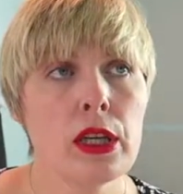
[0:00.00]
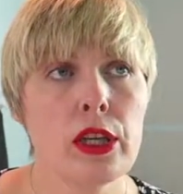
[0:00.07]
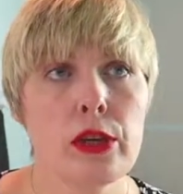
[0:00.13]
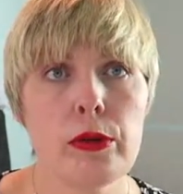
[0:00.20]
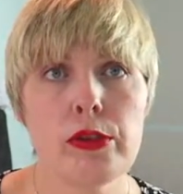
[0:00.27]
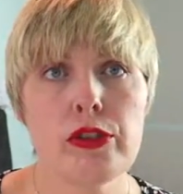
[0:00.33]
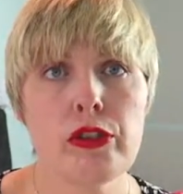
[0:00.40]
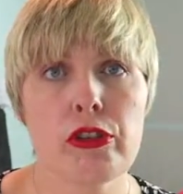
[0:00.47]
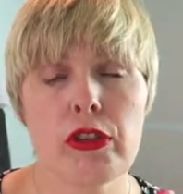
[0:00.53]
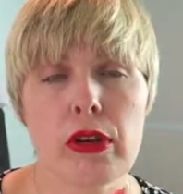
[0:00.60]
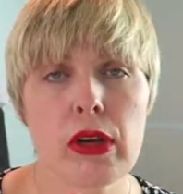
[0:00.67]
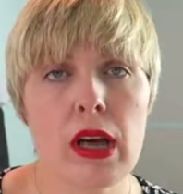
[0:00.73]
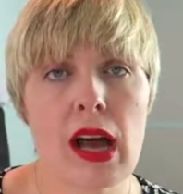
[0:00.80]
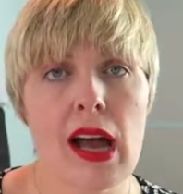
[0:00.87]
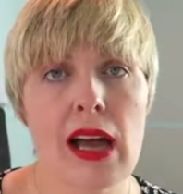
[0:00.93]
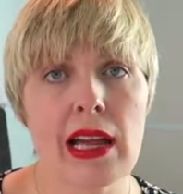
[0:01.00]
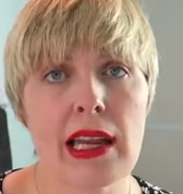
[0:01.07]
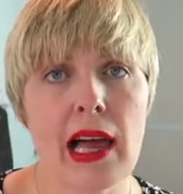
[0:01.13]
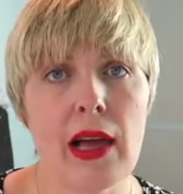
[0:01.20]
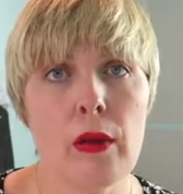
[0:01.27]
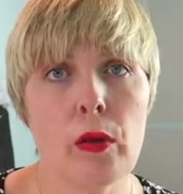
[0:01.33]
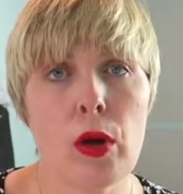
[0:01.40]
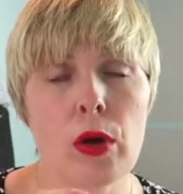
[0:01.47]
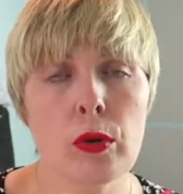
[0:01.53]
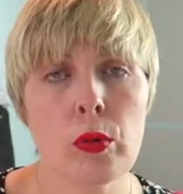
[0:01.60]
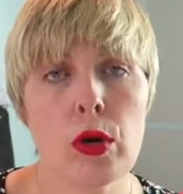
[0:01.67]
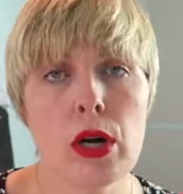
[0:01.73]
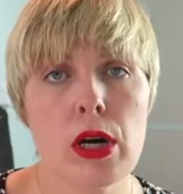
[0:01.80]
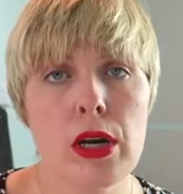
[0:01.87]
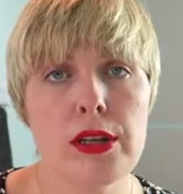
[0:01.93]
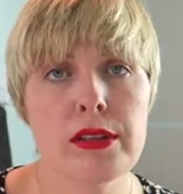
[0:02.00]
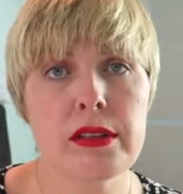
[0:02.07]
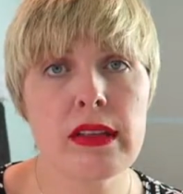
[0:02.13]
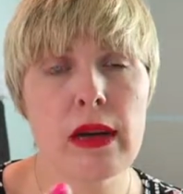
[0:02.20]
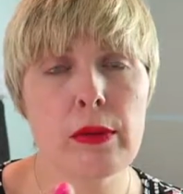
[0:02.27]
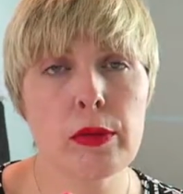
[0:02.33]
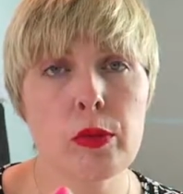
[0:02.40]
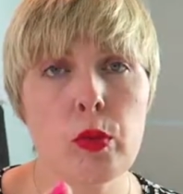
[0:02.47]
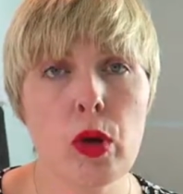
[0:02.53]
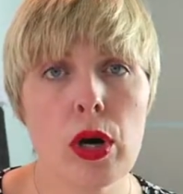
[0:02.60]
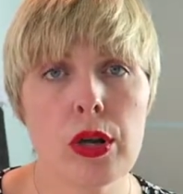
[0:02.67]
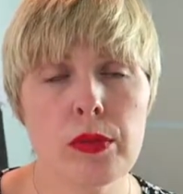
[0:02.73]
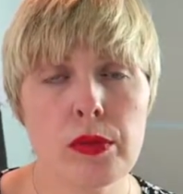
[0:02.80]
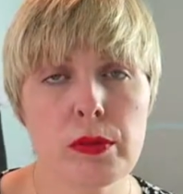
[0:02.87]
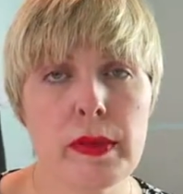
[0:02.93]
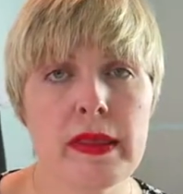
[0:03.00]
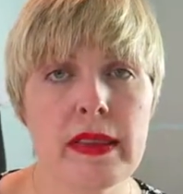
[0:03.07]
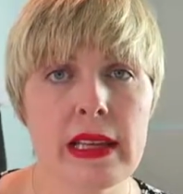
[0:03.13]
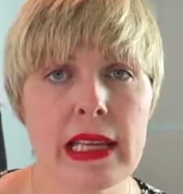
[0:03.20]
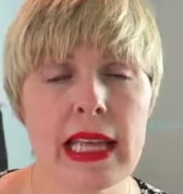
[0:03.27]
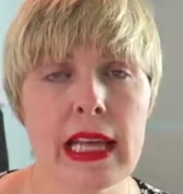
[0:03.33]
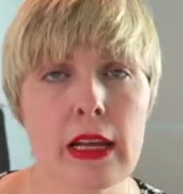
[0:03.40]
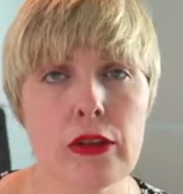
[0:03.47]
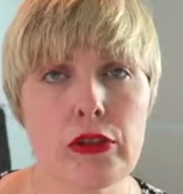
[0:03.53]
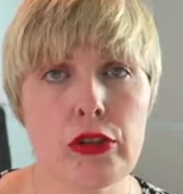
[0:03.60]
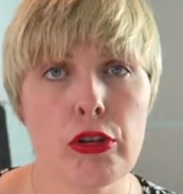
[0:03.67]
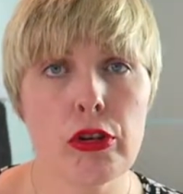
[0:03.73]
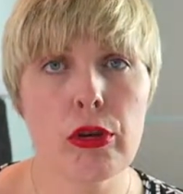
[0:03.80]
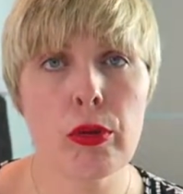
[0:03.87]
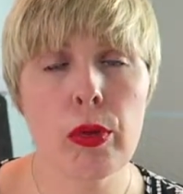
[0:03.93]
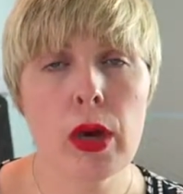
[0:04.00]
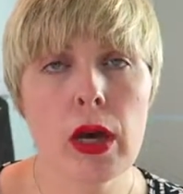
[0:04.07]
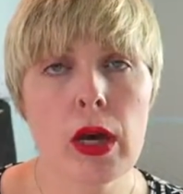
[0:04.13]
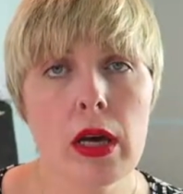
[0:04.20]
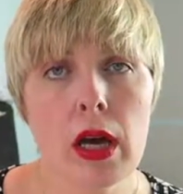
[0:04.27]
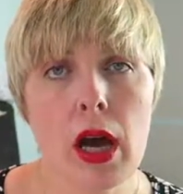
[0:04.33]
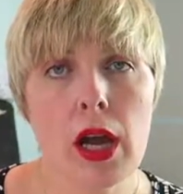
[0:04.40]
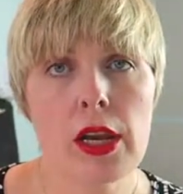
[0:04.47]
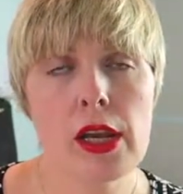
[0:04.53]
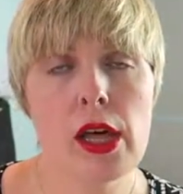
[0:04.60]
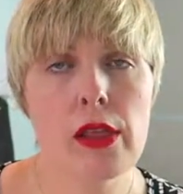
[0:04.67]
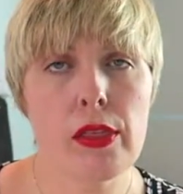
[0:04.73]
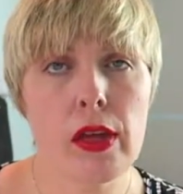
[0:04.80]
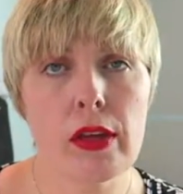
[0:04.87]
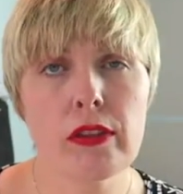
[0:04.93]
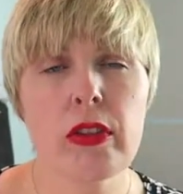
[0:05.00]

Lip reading: you would just highlight one word, and that word would be the link to another.